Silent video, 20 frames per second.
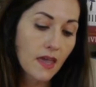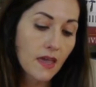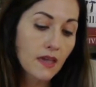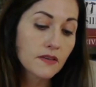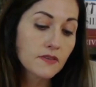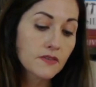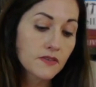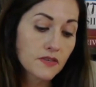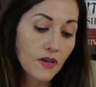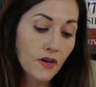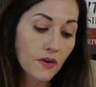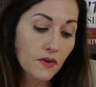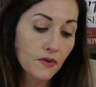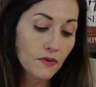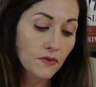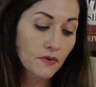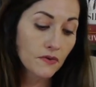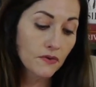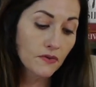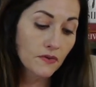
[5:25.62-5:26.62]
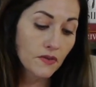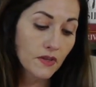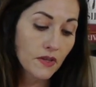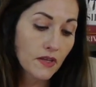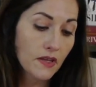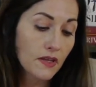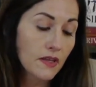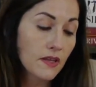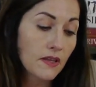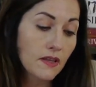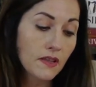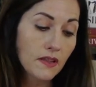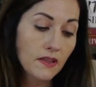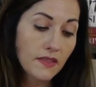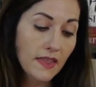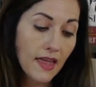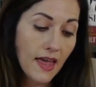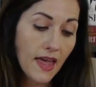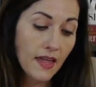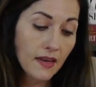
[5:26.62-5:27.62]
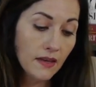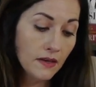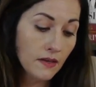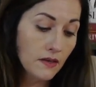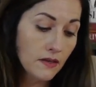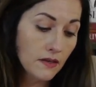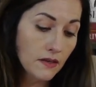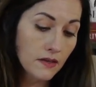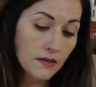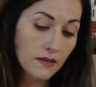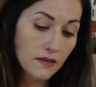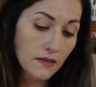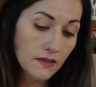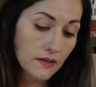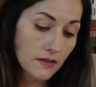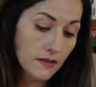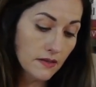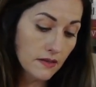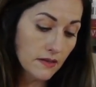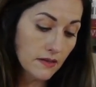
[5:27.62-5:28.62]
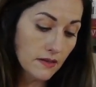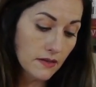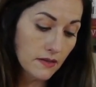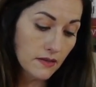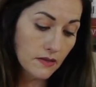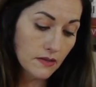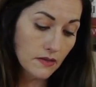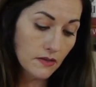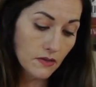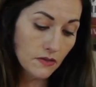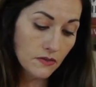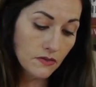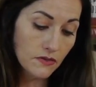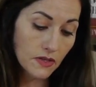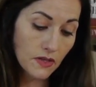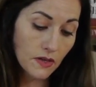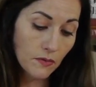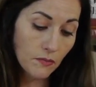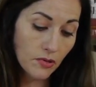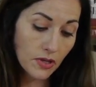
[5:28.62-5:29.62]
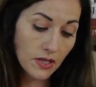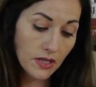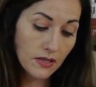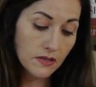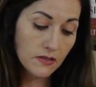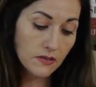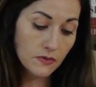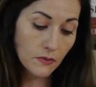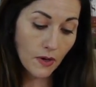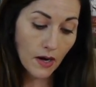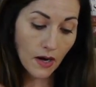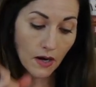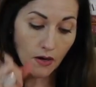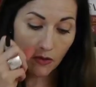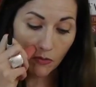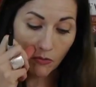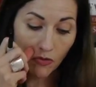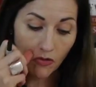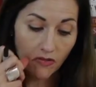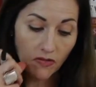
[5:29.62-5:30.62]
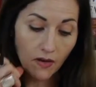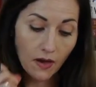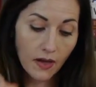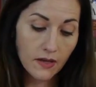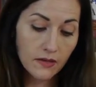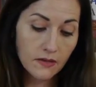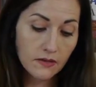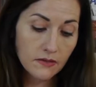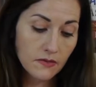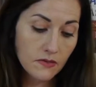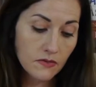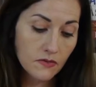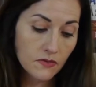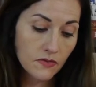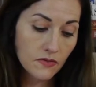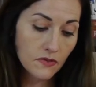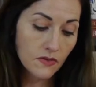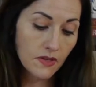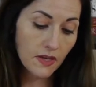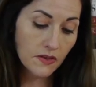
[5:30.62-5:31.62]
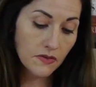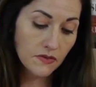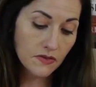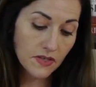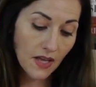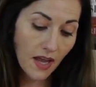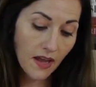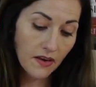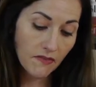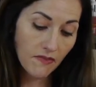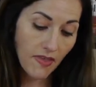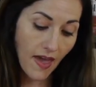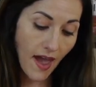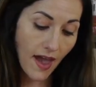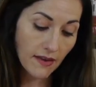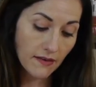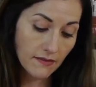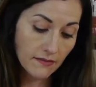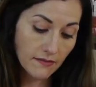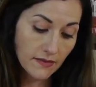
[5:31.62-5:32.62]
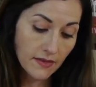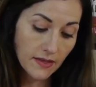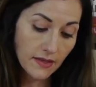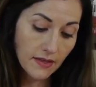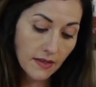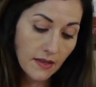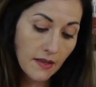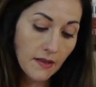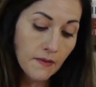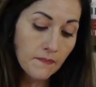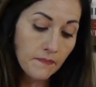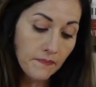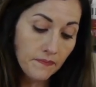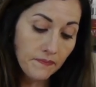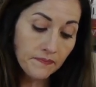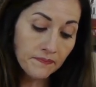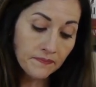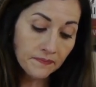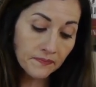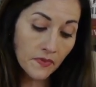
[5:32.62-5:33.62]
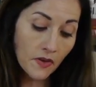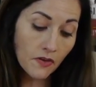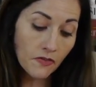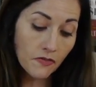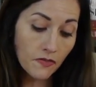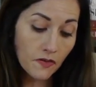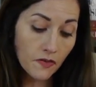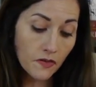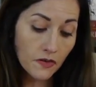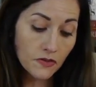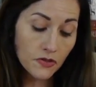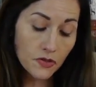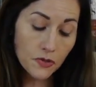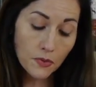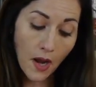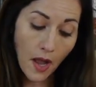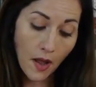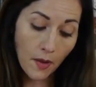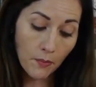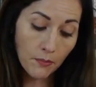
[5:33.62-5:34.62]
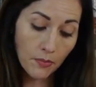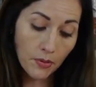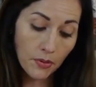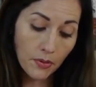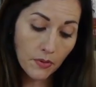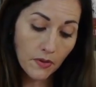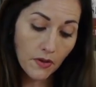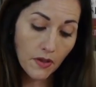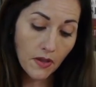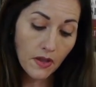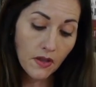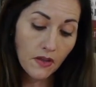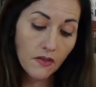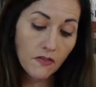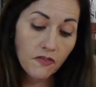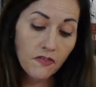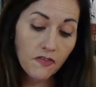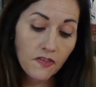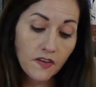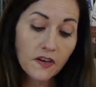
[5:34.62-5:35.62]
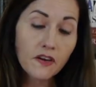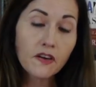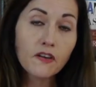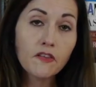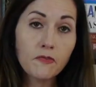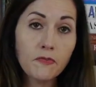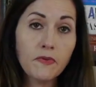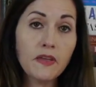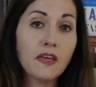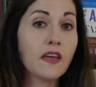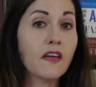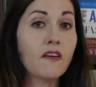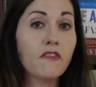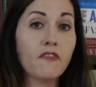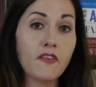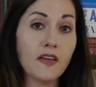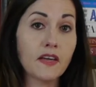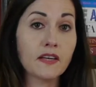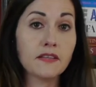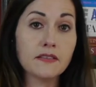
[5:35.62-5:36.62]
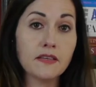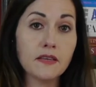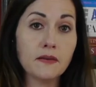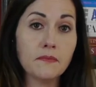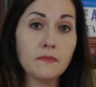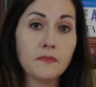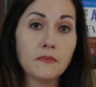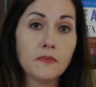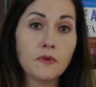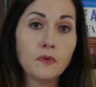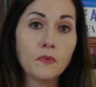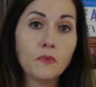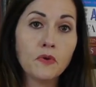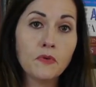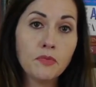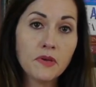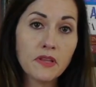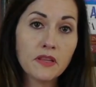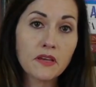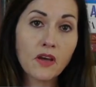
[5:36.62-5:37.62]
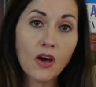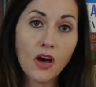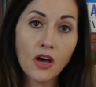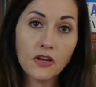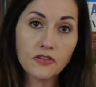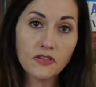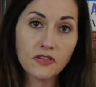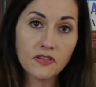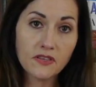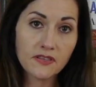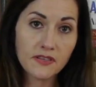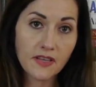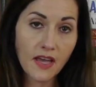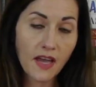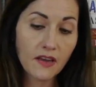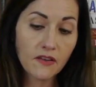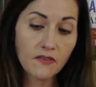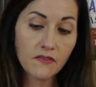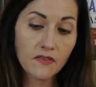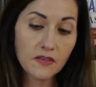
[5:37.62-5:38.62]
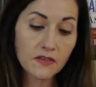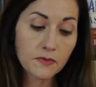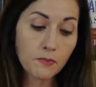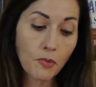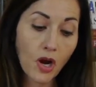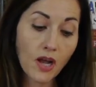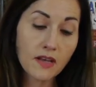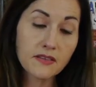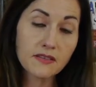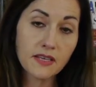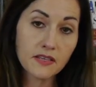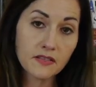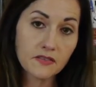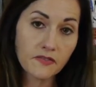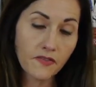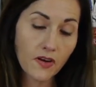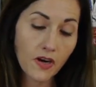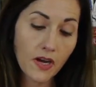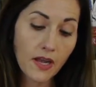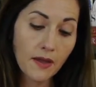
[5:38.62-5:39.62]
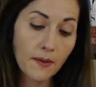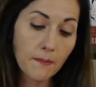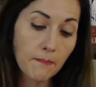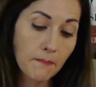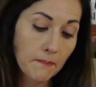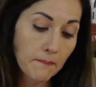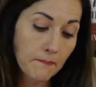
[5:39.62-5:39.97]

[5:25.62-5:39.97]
So then, to complete the square, you move on to the other side of that. For Trump, fear of being a victim would be the conscious side of this process for him.